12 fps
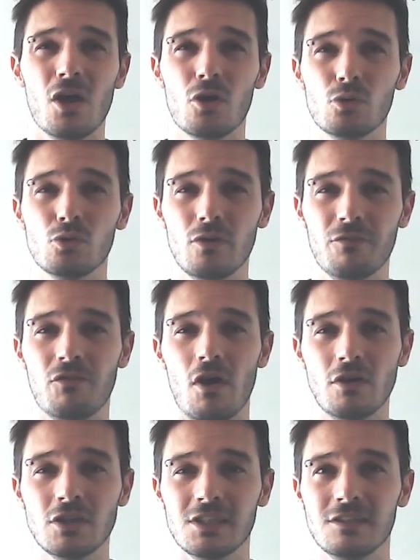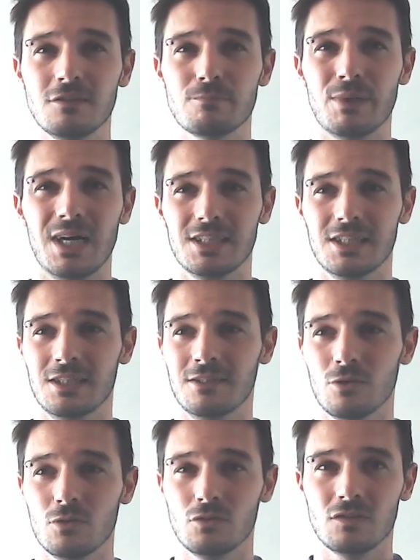Who the fuck is buying
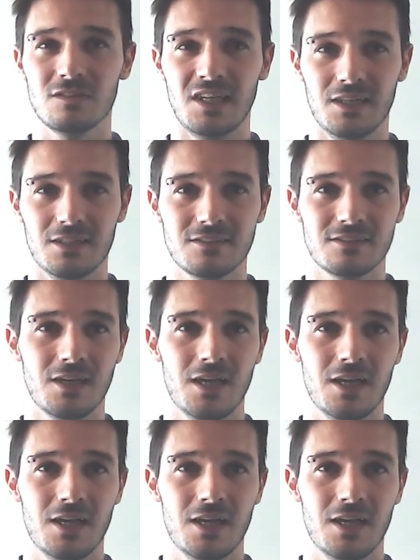those techs?